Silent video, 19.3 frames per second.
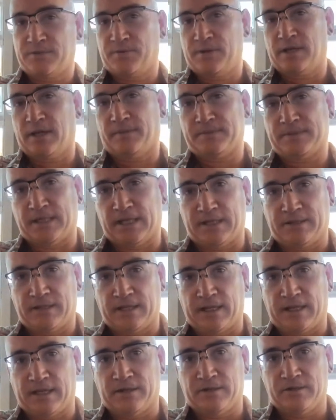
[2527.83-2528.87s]
we update
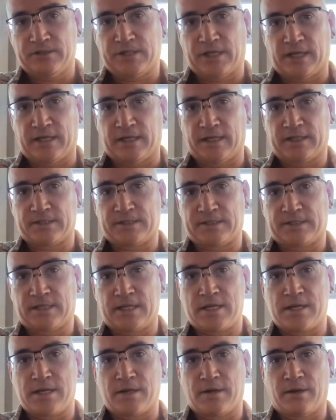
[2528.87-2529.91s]
the energetics
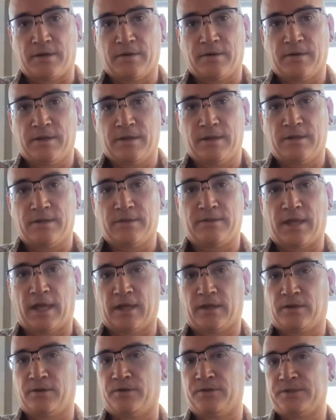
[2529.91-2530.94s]
here, that
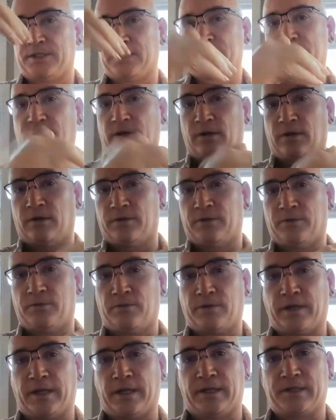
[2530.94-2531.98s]
goes into all the
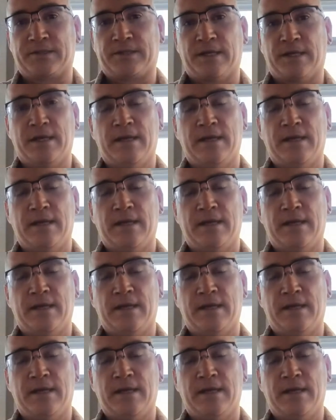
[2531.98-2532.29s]
rings.